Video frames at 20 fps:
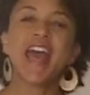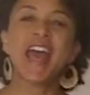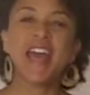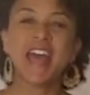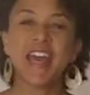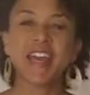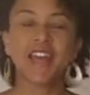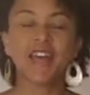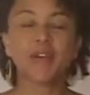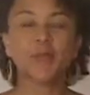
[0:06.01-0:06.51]

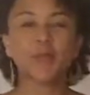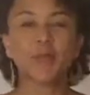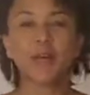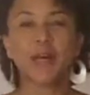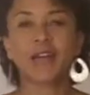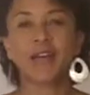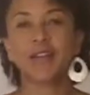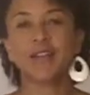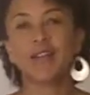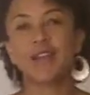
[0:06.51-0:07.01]
Hey
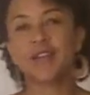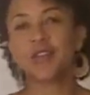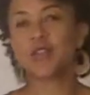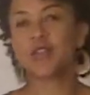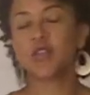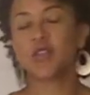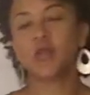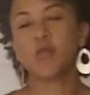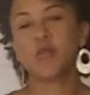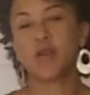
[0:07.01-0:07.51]
everybody, thank you
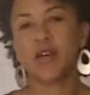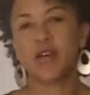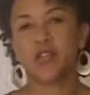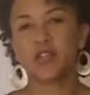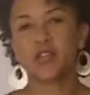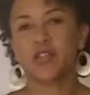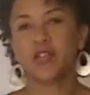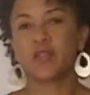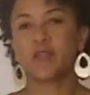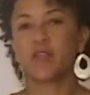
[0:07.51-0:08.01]
so
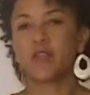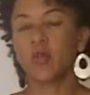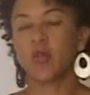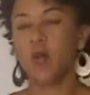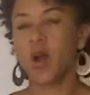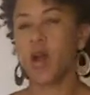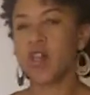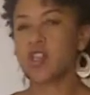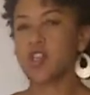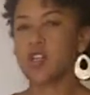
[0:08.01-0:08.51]
much for
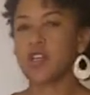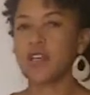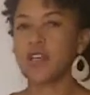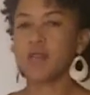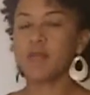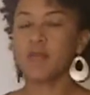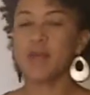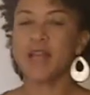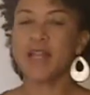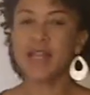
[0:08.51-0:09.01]

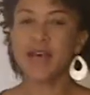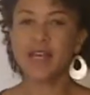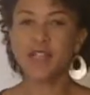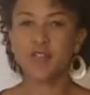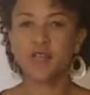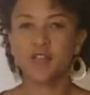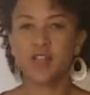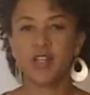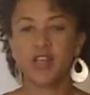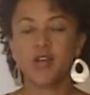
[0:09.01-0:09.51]
watching my
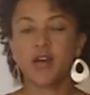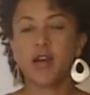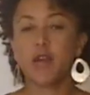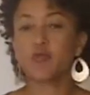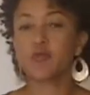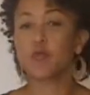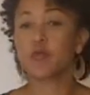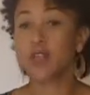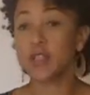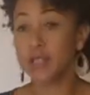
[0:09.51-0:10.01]
last video. I
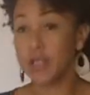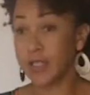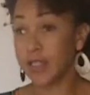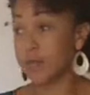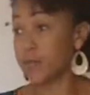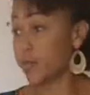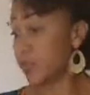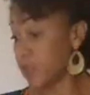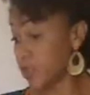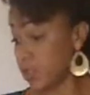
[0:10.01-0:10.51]
really
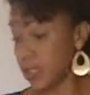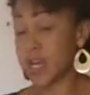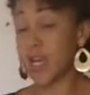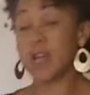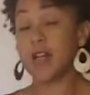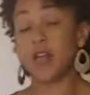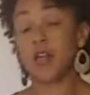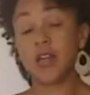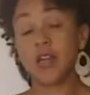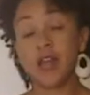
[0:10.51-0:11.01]

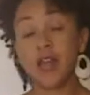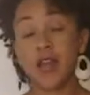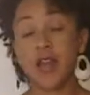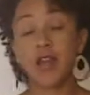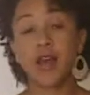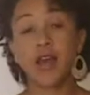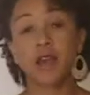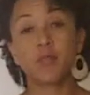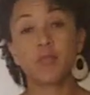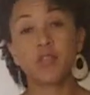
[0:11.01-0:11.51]
appreciate it, and
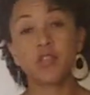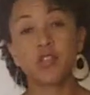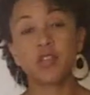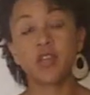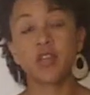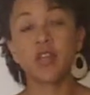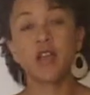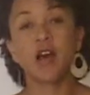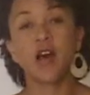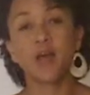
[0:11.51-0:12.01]
I
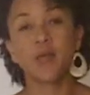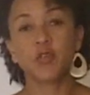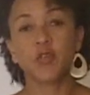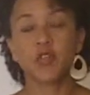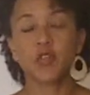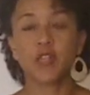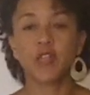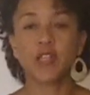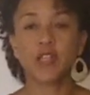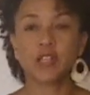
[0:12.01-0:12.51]
appreciate the
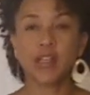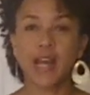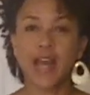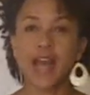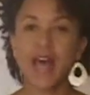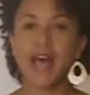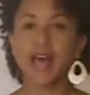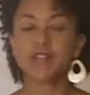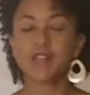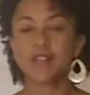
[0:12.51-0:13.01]
opportunity that I
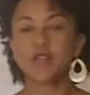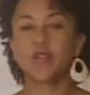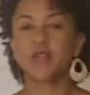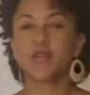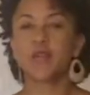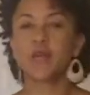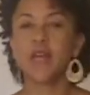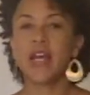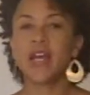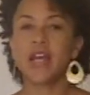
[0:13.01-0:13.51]
had
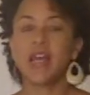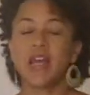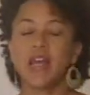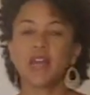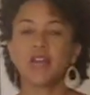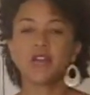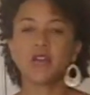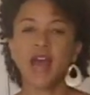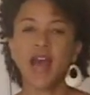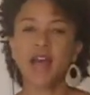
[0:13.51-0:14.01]
to
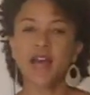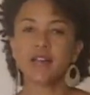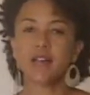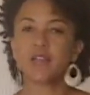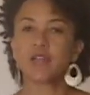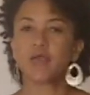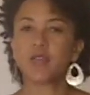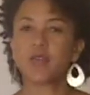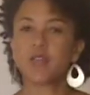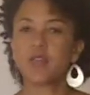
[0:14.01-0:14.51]

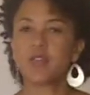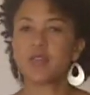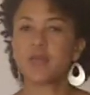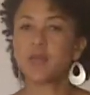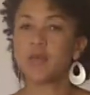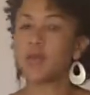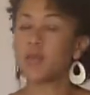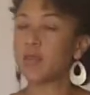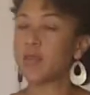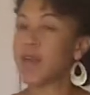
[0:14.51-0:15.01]
interact with the
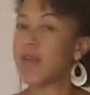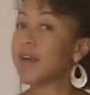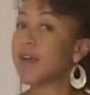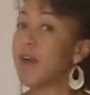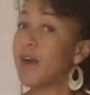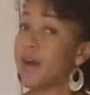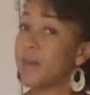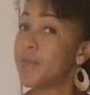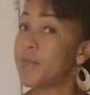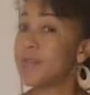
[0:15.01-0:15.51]
people that
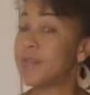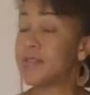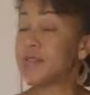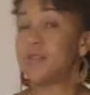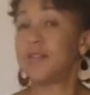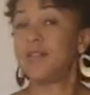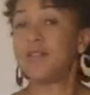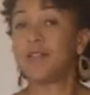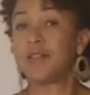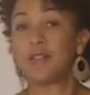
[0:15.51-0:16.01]

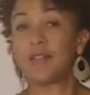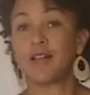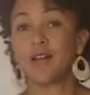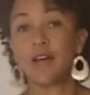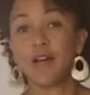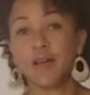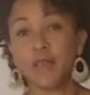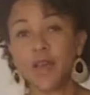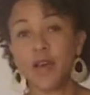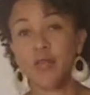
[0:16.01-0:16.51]
commented.
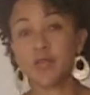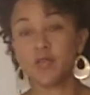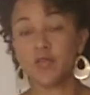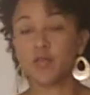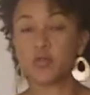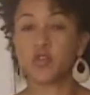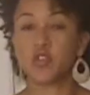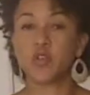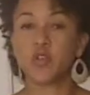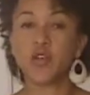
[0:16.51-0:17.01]
That was a
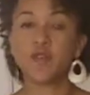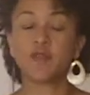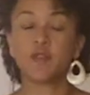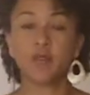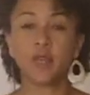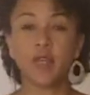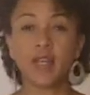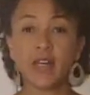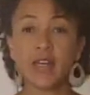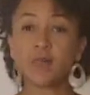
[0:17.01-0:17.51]
real joy
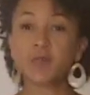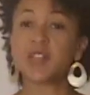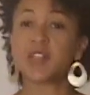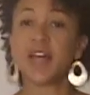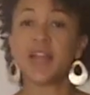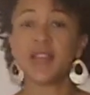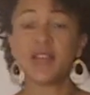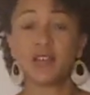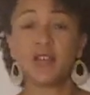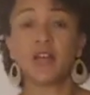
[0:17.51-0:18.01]
for me, and I'm
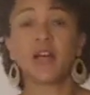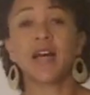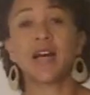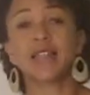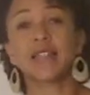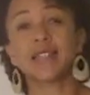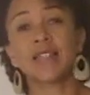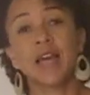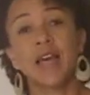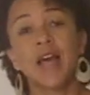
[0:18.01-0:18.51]
glad that you
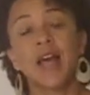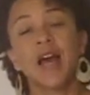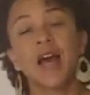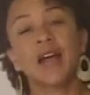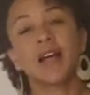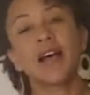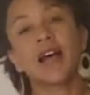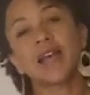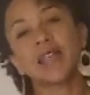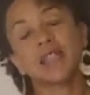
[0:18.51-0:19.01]
guys
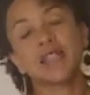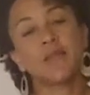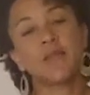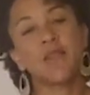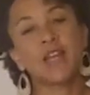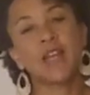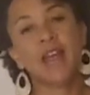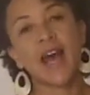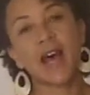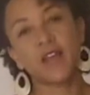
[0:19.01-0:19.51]
got
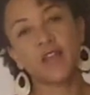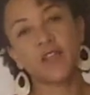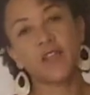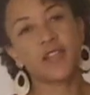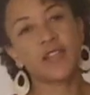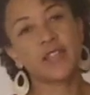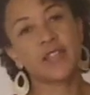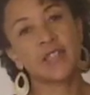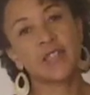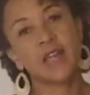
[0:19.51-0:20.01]
something out of
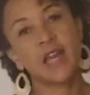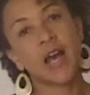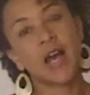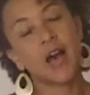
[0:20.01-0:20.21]
it.